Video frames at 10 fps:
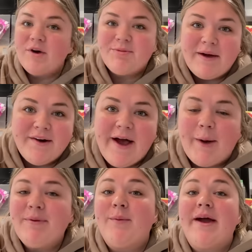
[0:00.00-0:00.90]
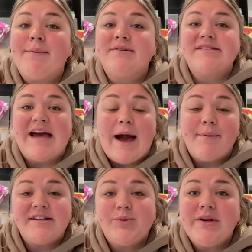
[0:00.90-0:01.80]
With BetterHelp, you are able to
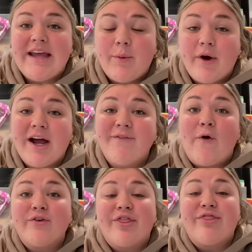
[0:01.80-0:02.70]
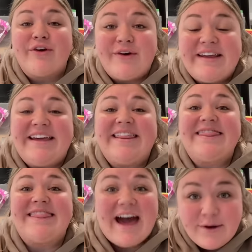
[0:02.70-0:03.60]
tap into a network of over
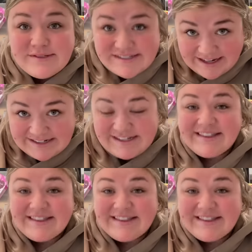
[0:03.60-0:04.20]
30,000